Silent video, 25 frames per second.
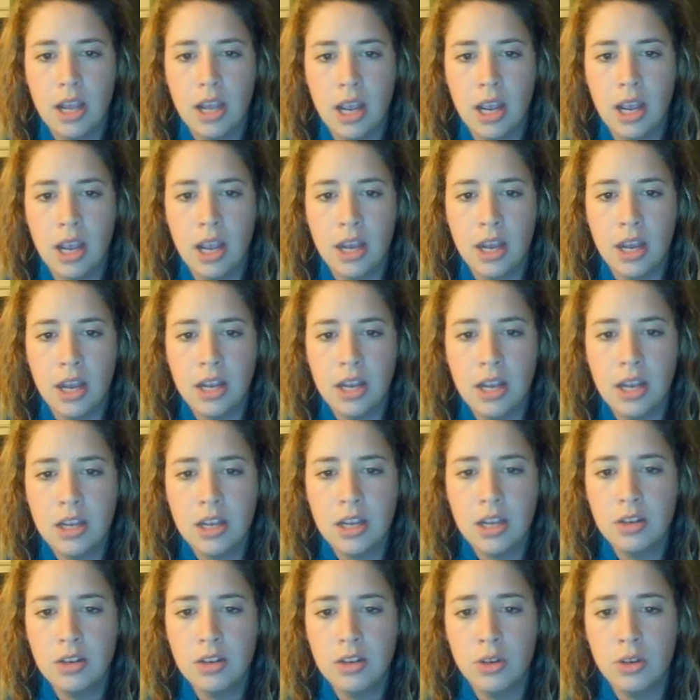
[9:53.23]
And
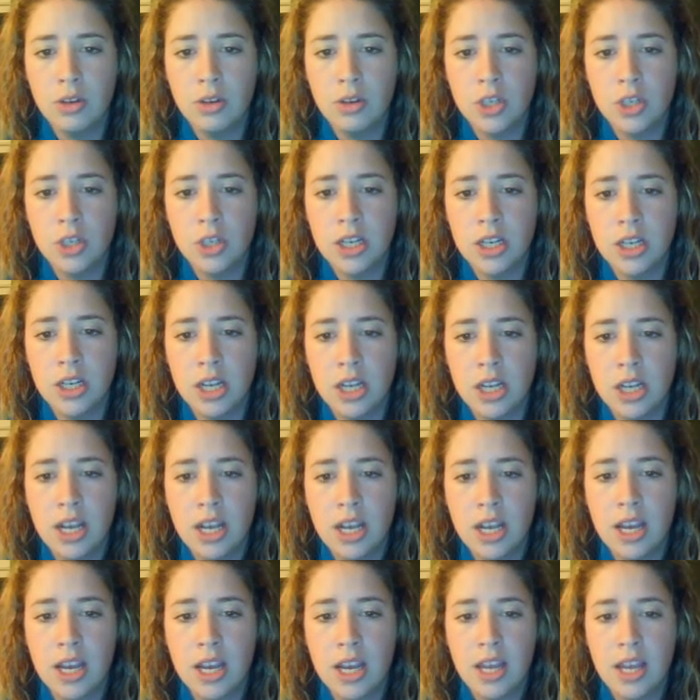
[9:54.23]
in conclusion,
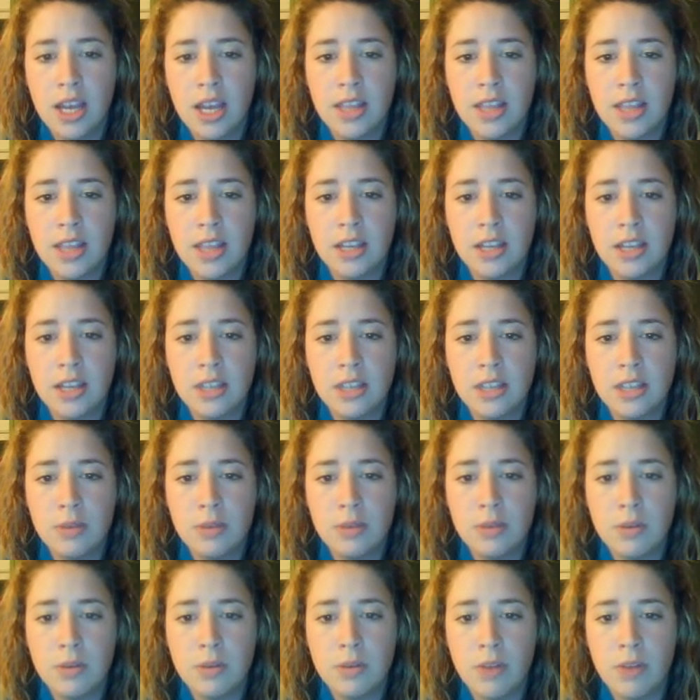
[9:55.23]
The
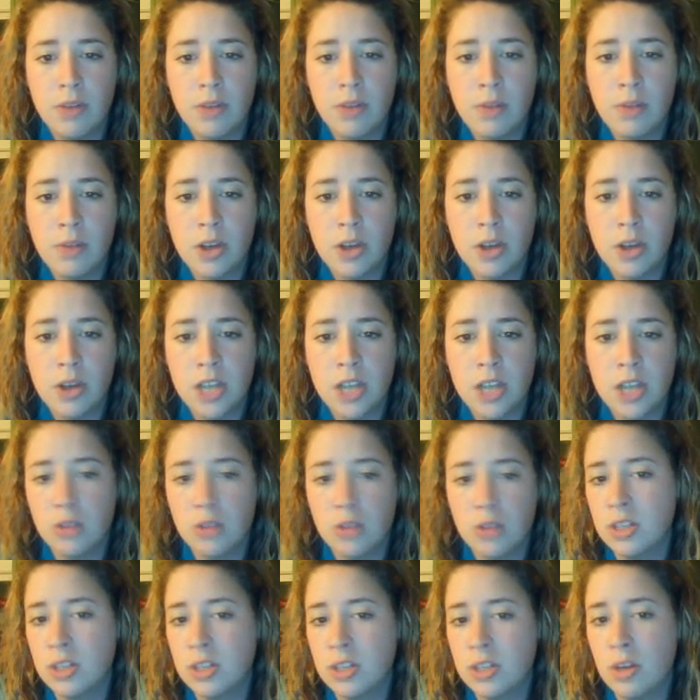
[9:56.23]
conceptual frameworks,
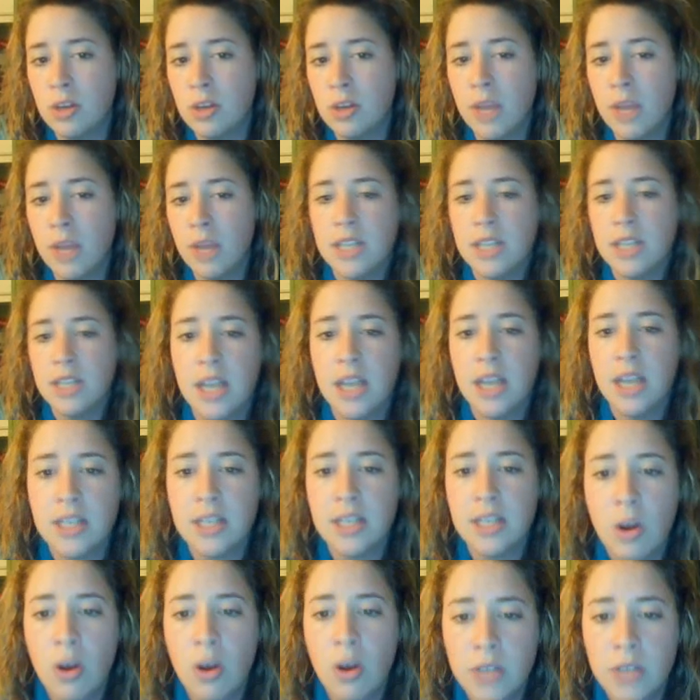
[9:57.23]
Danielson domain
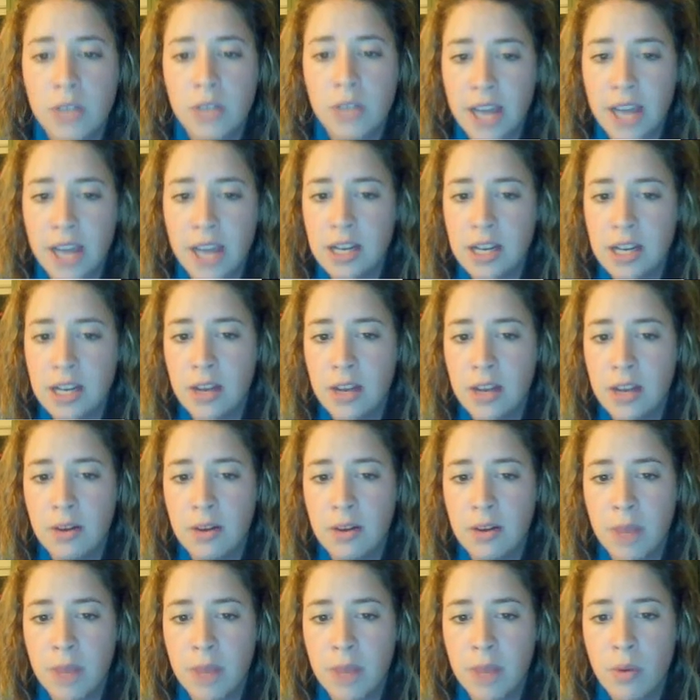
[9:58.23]
tests, all tie
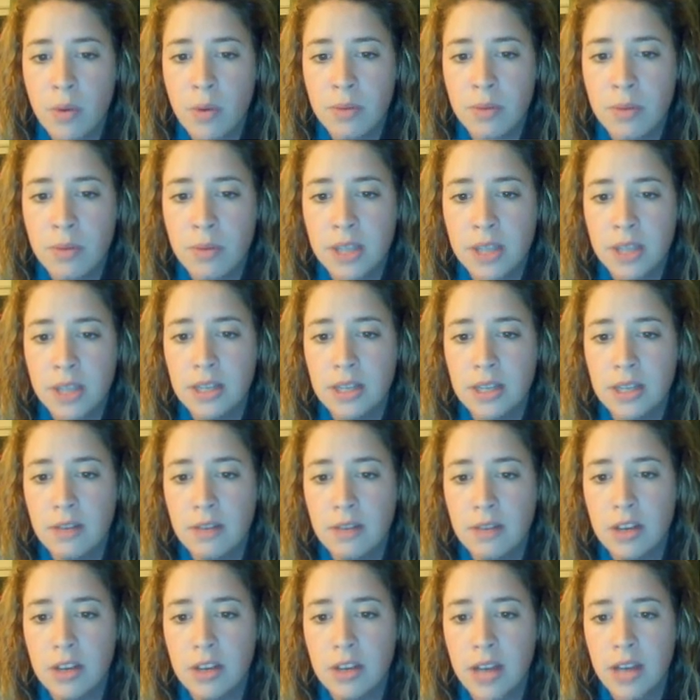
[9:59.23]
together and make one big
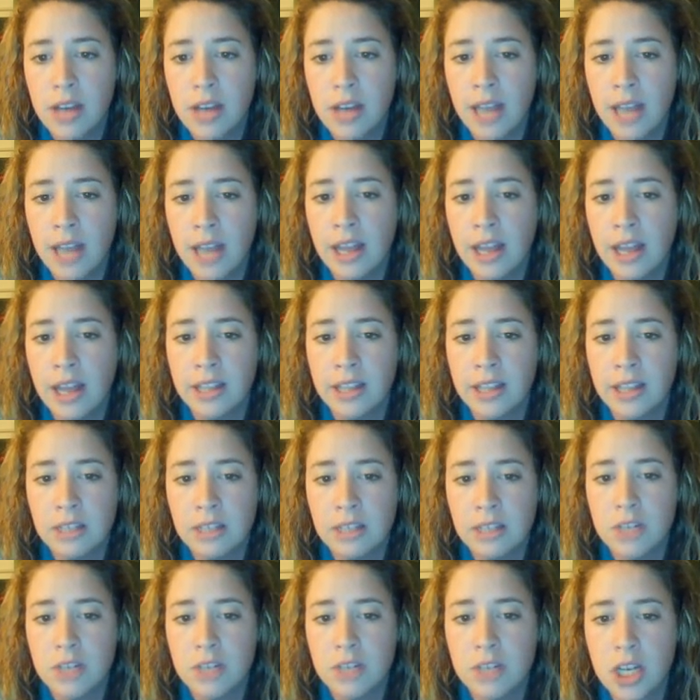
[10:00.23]
significant guideline
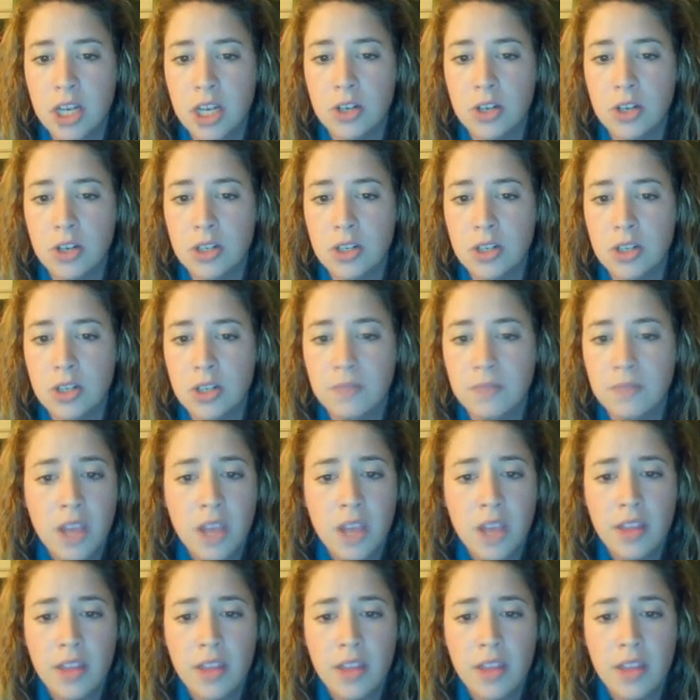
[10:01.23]
list for teachers.